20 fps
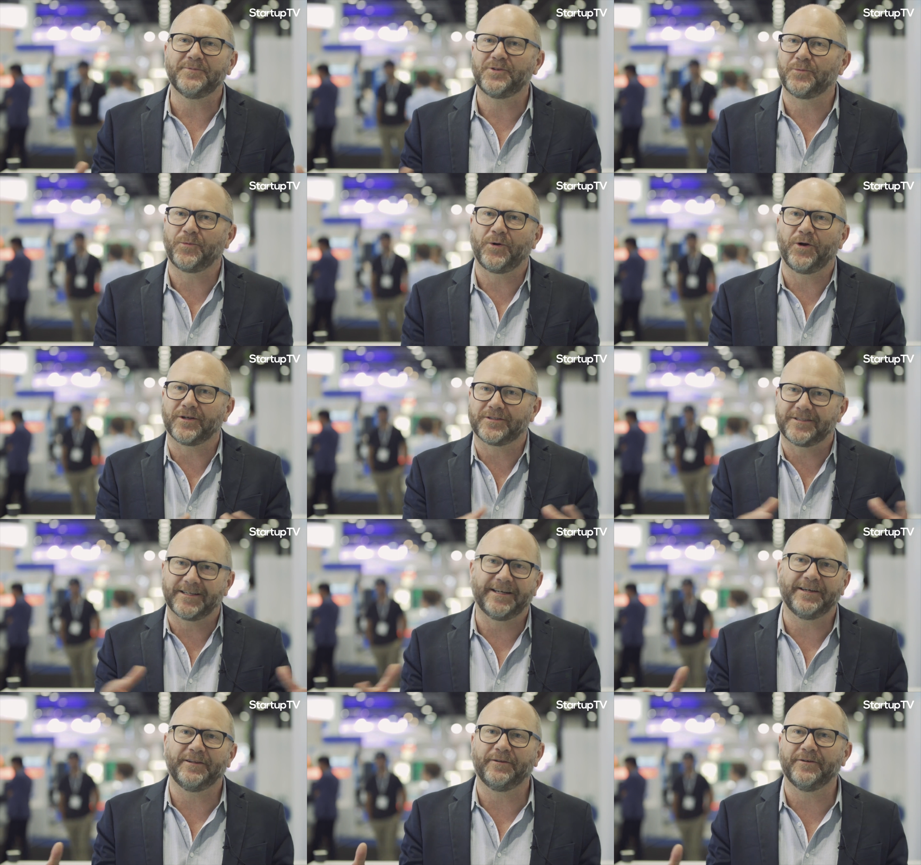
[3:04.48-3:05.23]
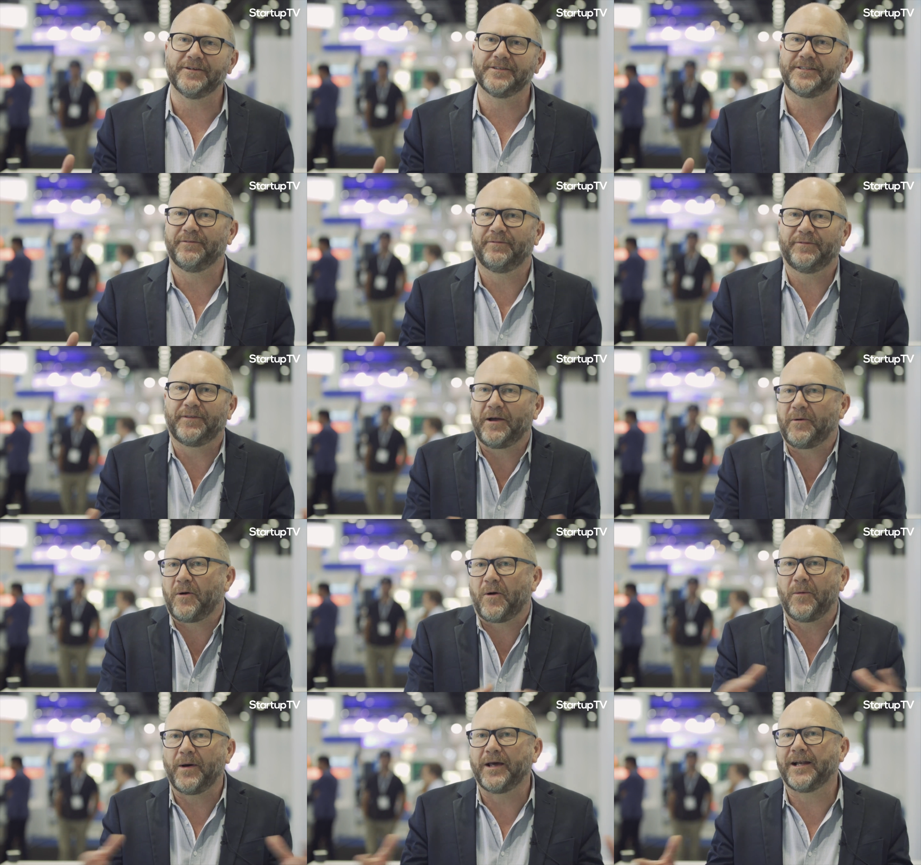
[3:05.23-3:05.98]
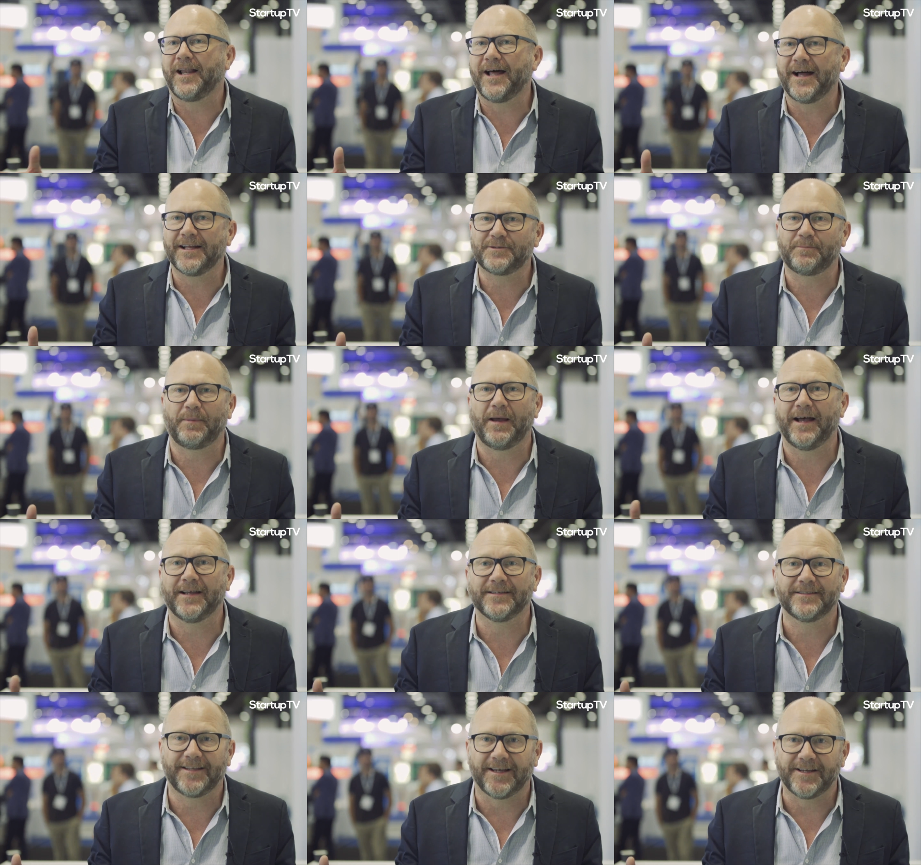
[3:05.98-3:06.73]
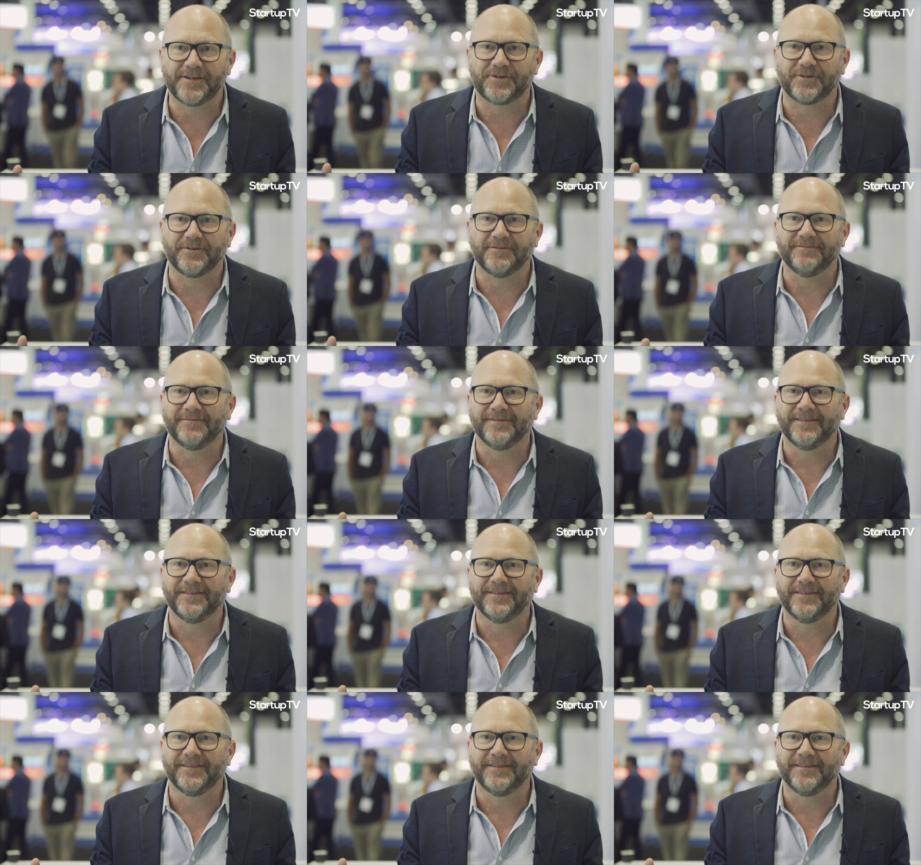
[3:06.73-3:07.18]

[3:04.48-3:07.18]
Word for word: to work together as if they were one large power station.